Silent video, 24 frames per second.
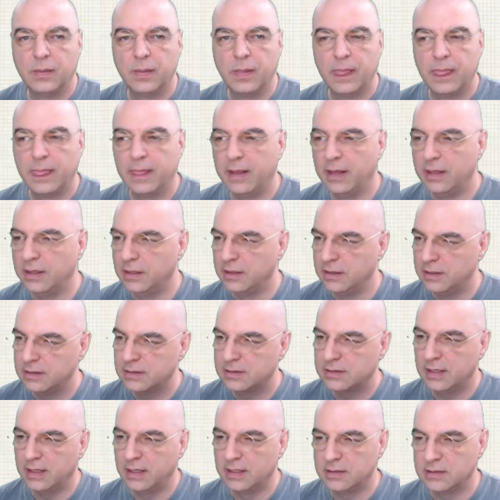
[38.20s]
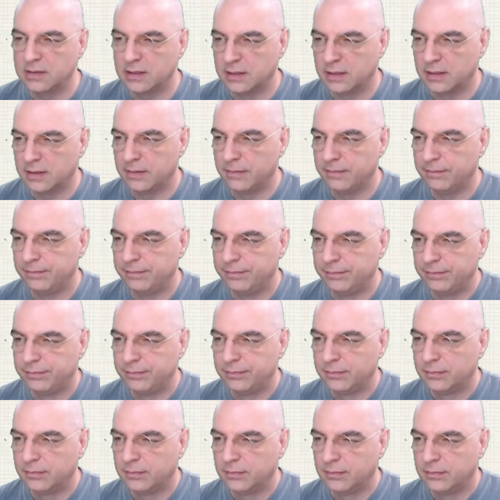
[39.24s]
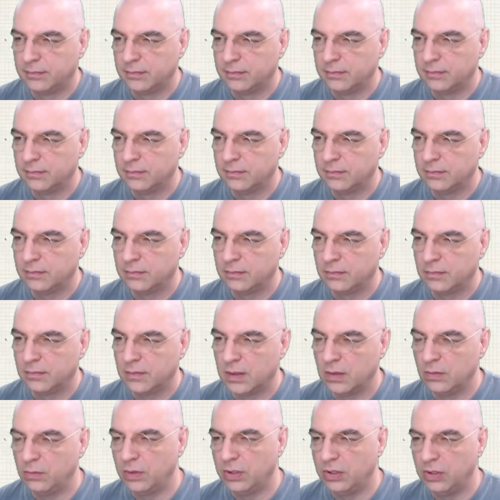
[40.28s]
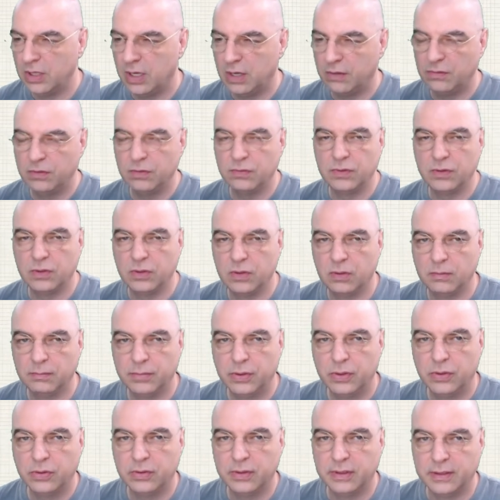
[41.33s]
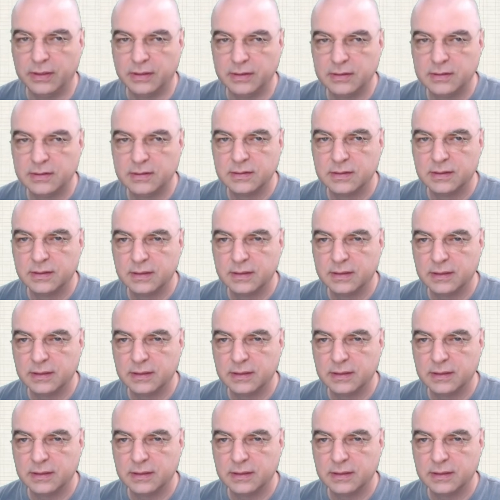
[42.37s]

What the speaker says: And in this case, when you have different components,